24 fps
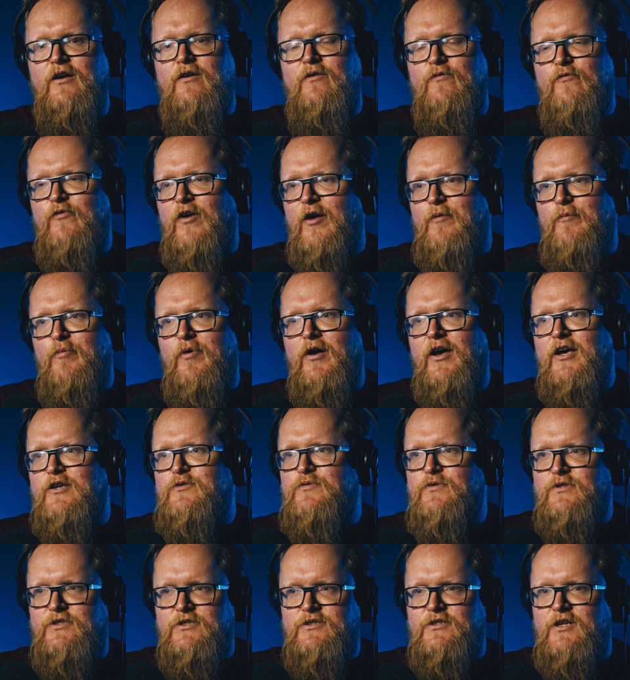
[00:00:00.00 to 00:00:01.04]
thing.
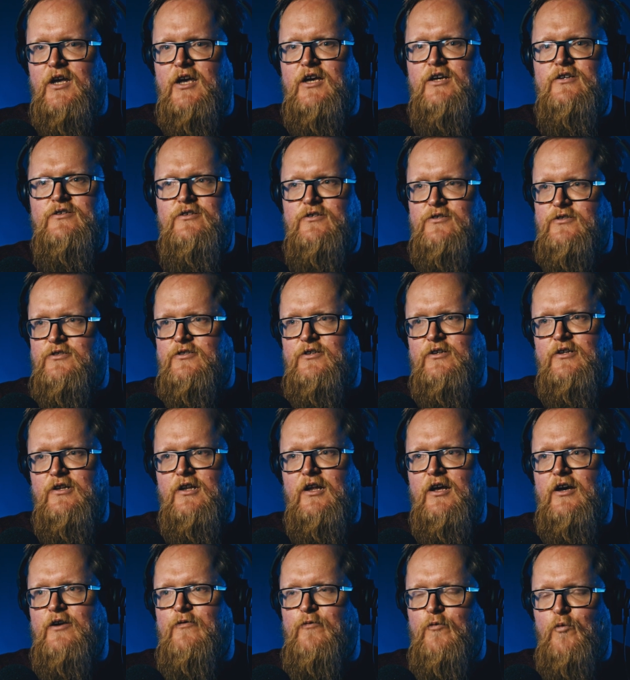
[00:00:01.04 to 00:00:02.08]
Vampires with stakes and
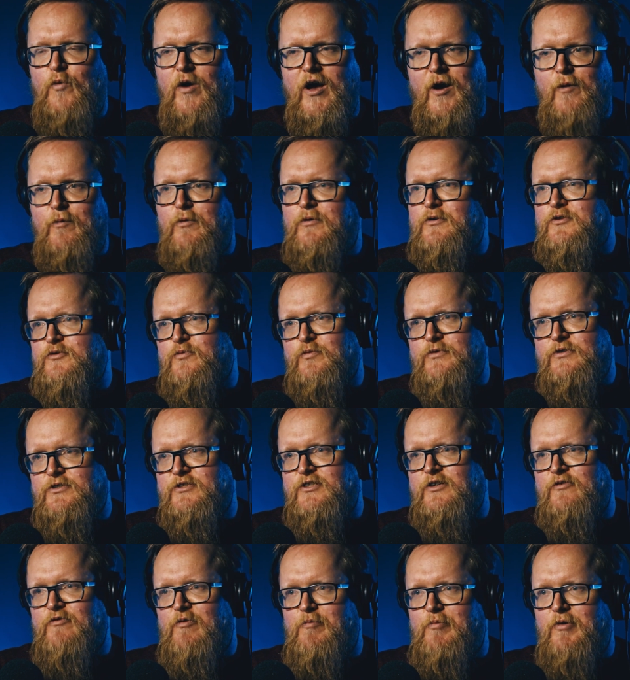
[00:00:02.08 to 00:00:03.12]
sunlight,
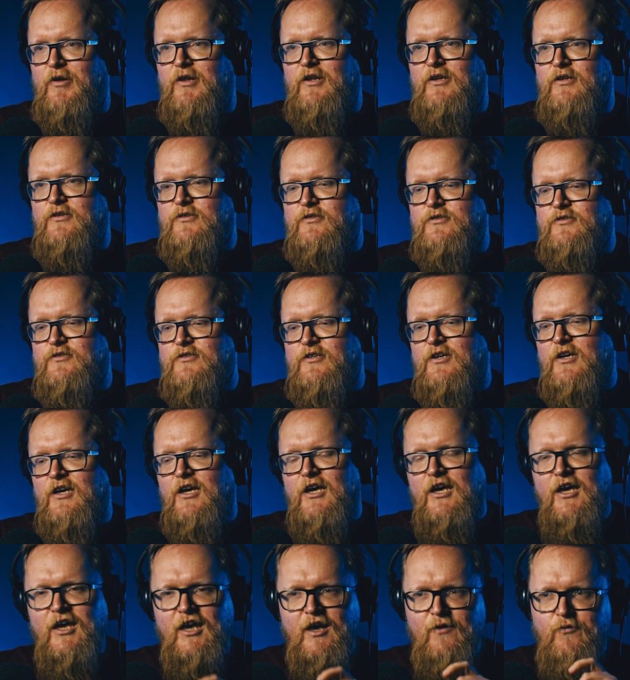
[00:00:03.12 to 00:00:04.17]
werewolves with silver
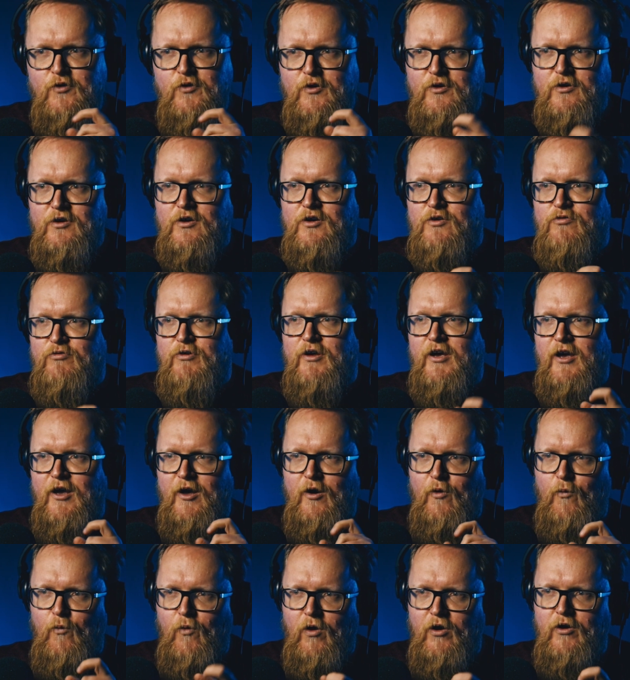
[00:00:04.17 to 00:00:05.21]
bullets. If you can
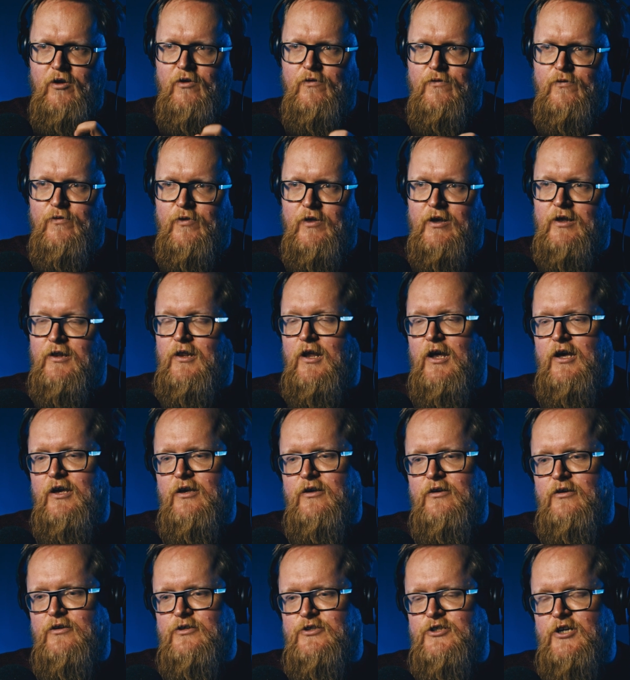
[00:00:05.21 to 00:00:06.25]
create a one-off thing,
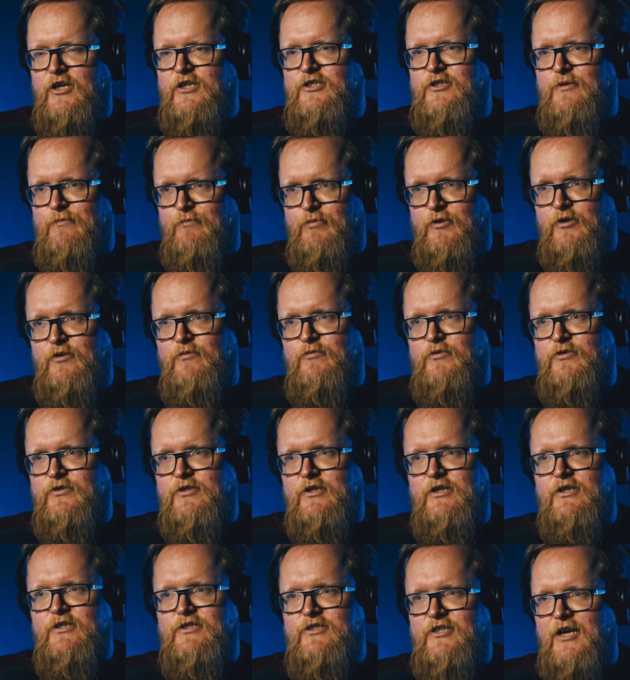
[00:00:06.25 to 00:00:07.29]
like Jason Blum
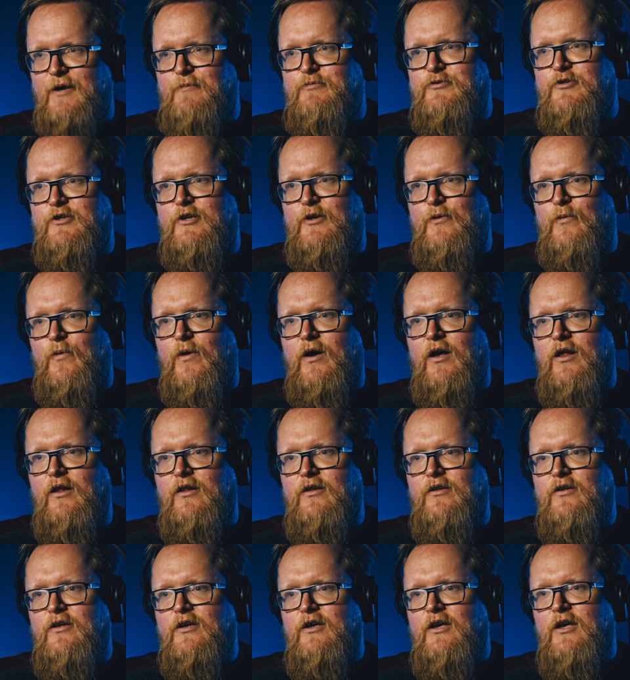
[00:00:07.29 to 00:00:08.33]
does it exceptionally
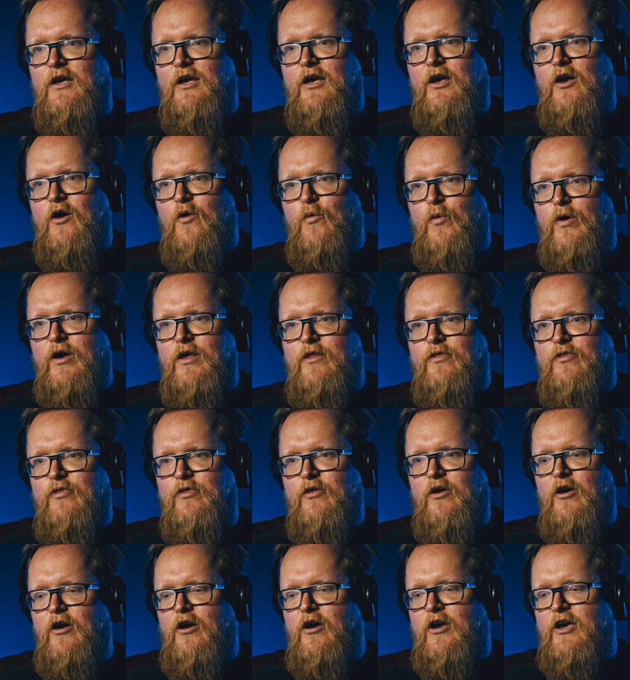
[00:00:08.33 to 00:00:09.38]
well
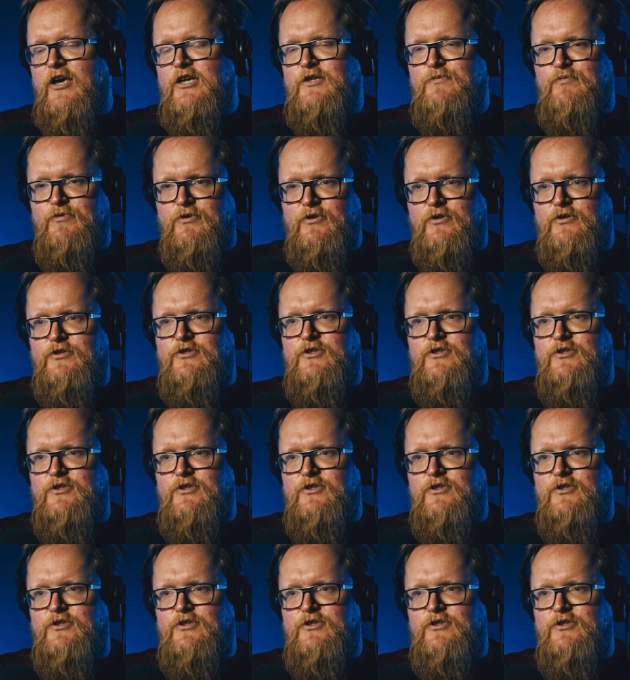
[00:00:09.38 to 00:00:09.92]
with his